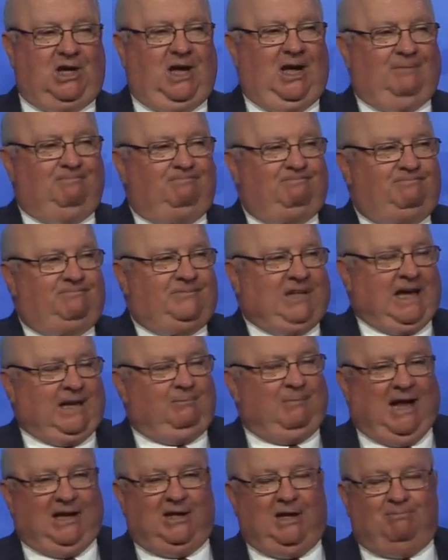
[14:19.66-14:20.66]
uh,
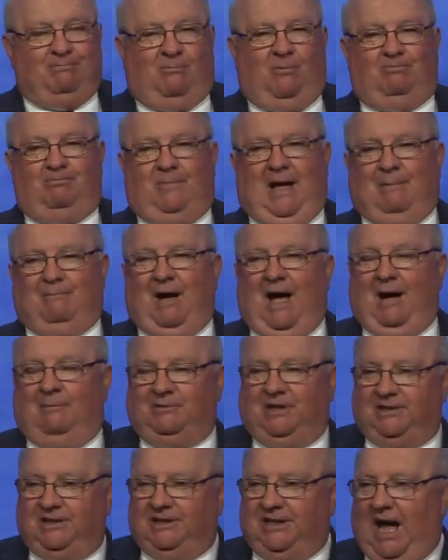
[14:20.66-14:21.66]
taking my, my
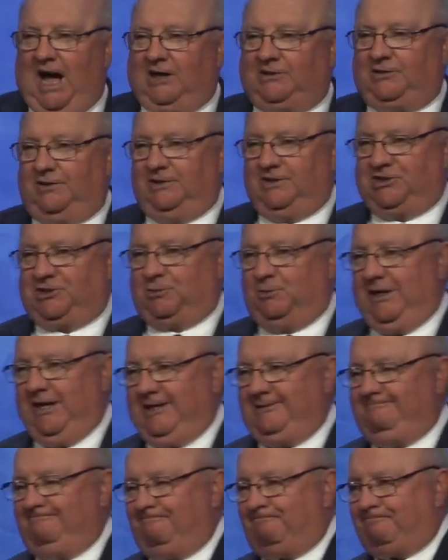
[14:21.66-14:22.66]
mom to the doctor this
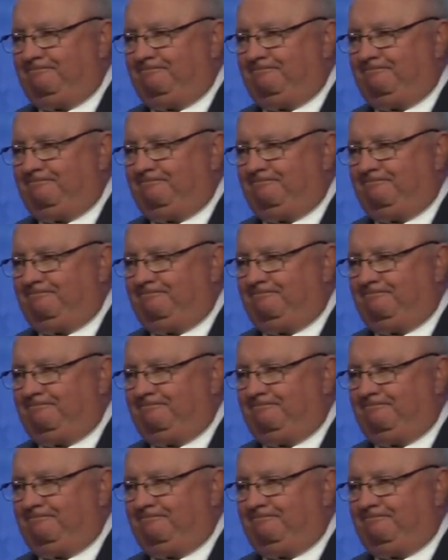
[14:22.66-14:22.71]
week,